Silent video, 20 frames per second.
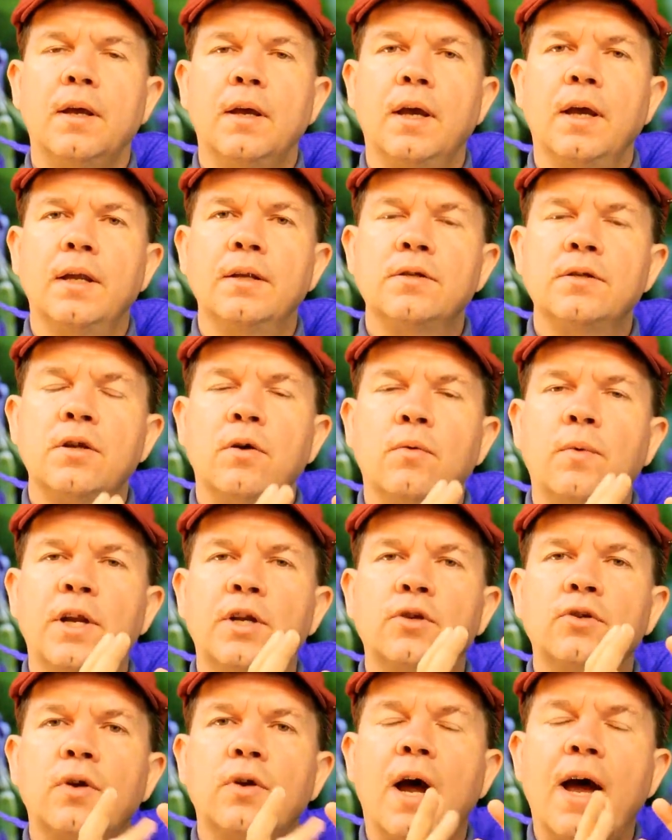And so we
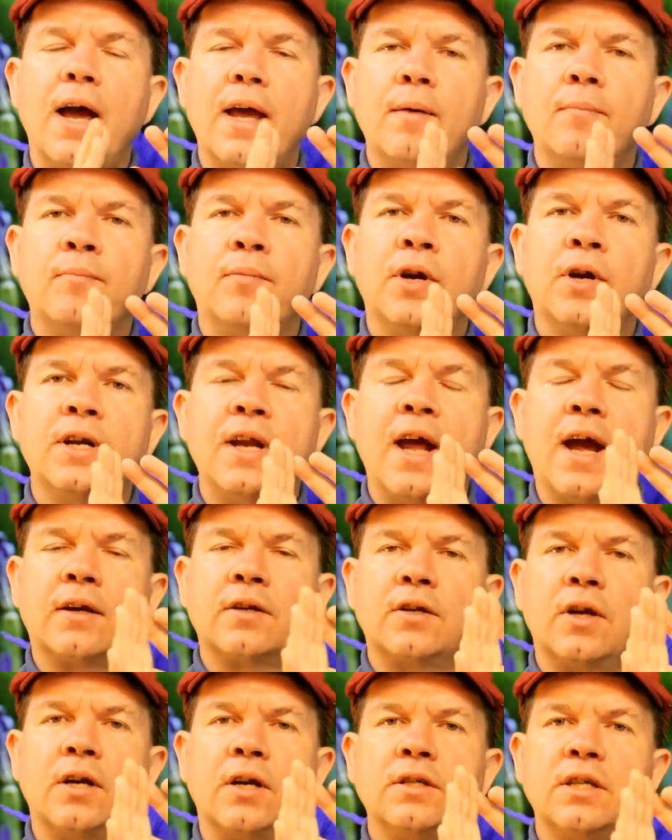try and
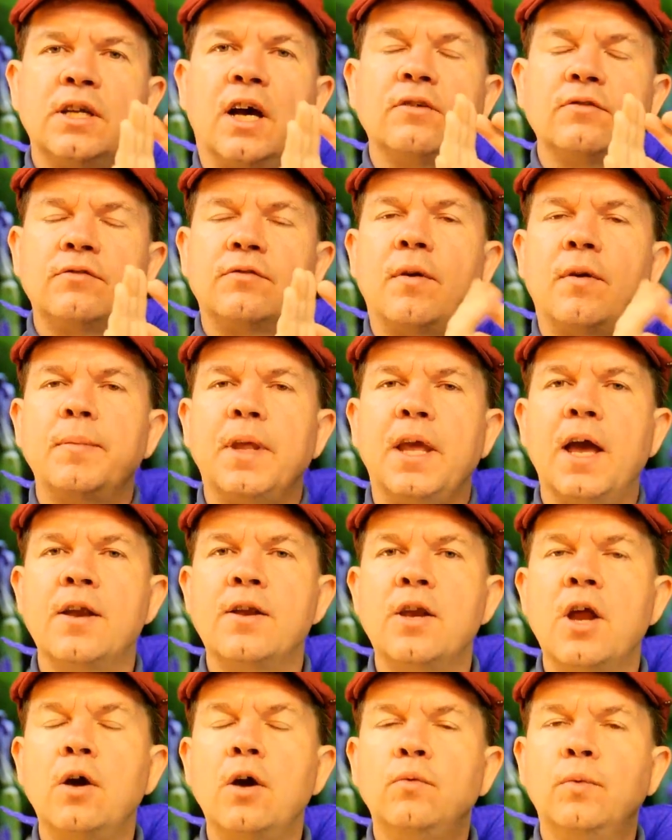protect ourselves from the
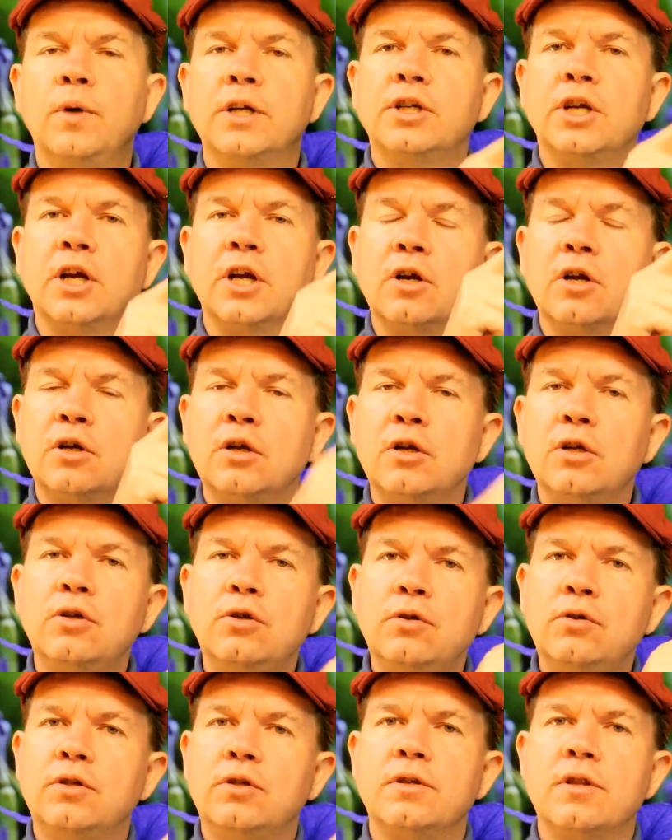unknown, which
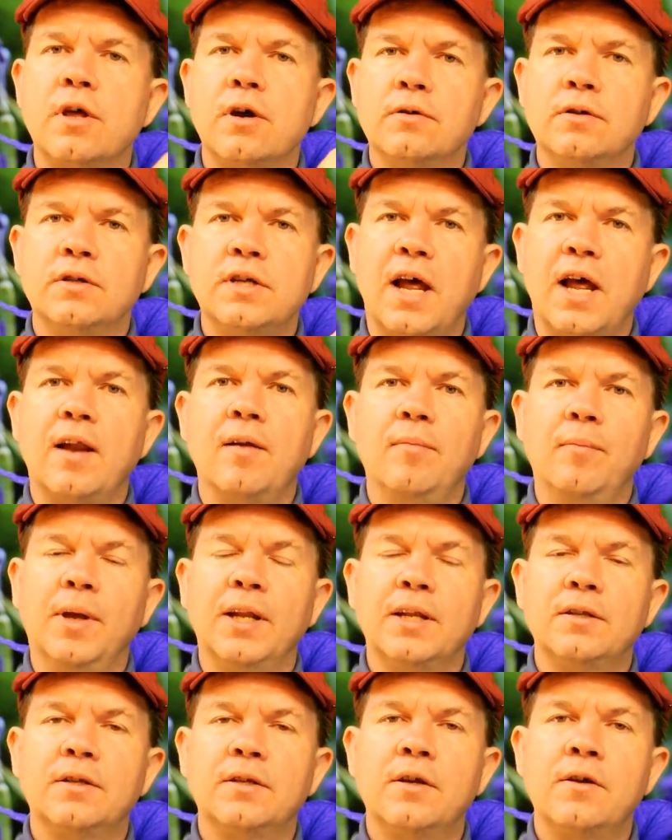includes those
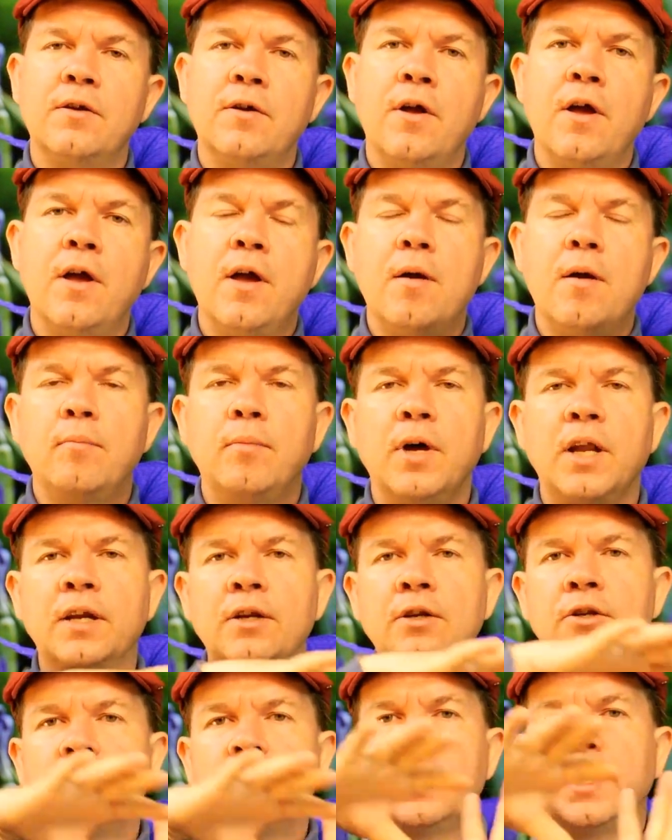elements. But
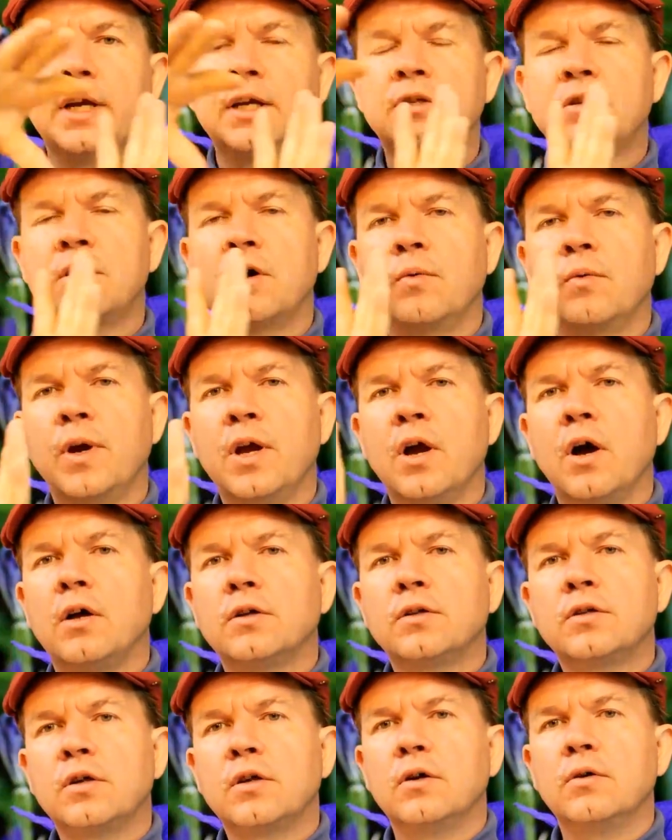in doing so, we
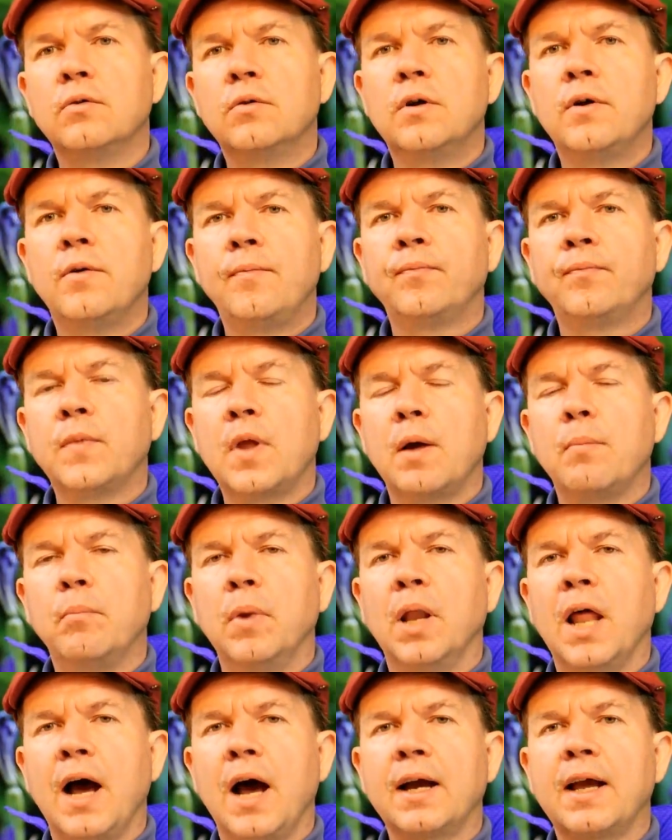also
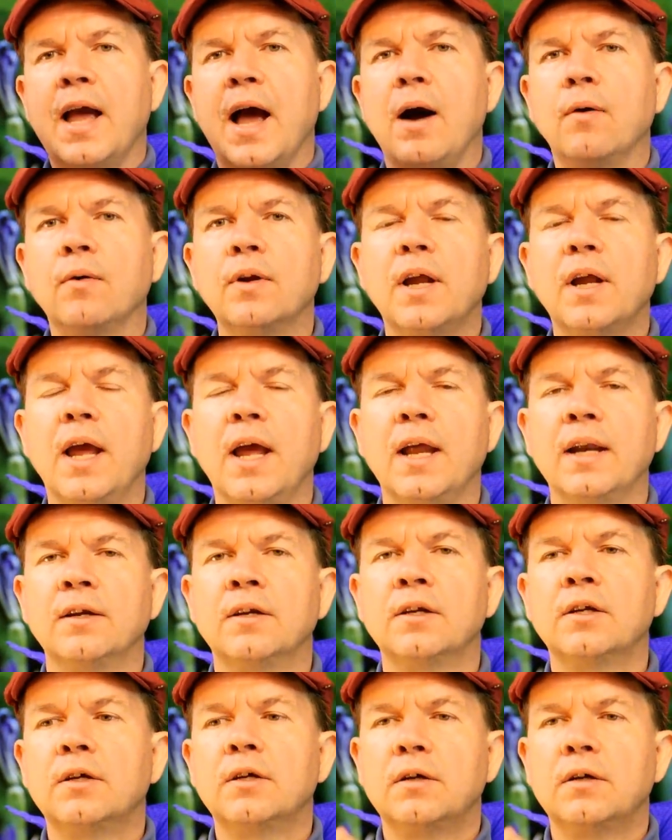block out and